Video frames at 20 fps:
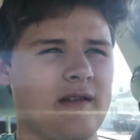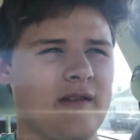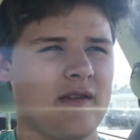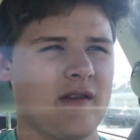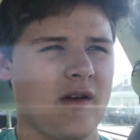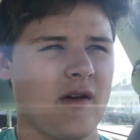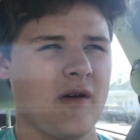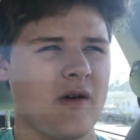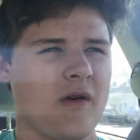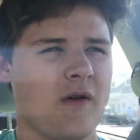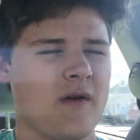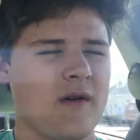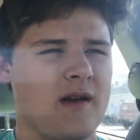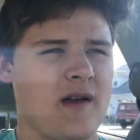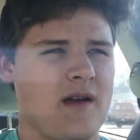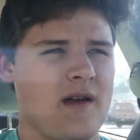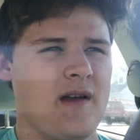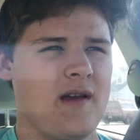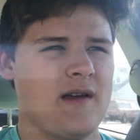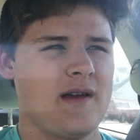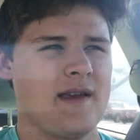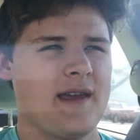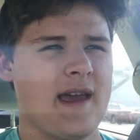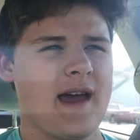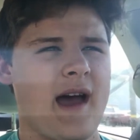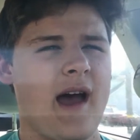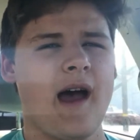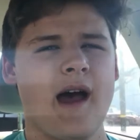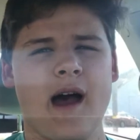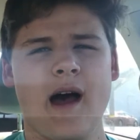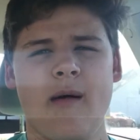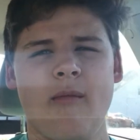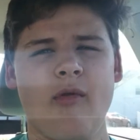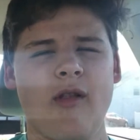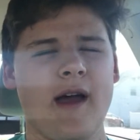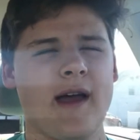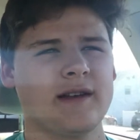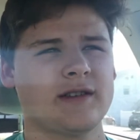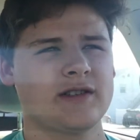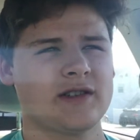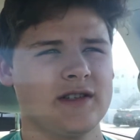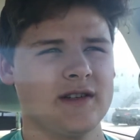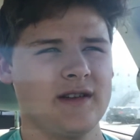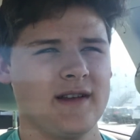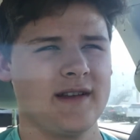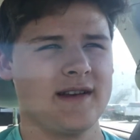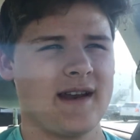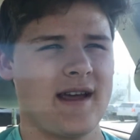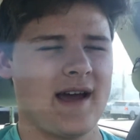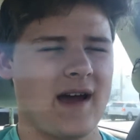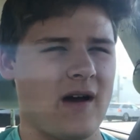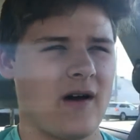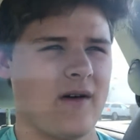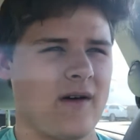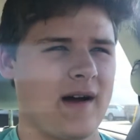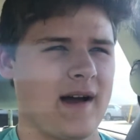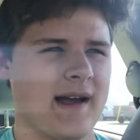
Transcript: So yeah, I'm like chilling now.